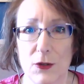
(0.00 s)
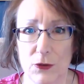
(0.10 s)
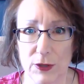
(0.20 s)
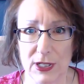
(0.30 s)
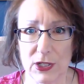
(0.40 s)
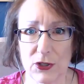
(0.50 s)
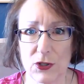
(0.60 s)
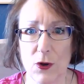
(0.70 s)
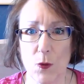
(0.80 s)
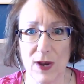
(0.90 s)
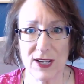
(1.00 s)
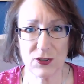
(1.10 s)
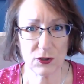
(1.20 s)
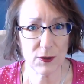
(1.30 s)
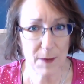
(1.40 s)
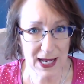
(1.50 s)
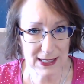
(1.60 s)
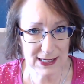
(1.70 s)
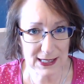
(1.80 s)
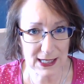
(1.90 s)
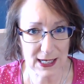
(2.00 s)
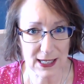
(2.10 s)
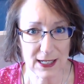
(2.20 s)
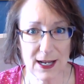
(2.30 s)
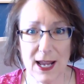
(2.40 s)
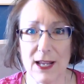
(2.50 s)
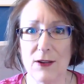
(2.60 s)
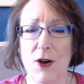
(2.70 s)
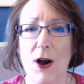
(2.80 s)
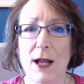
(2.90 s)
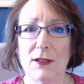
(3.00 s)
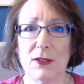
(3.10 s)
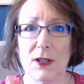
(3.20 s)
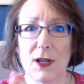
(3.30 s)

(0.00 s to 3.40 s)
traditional Western medicine and not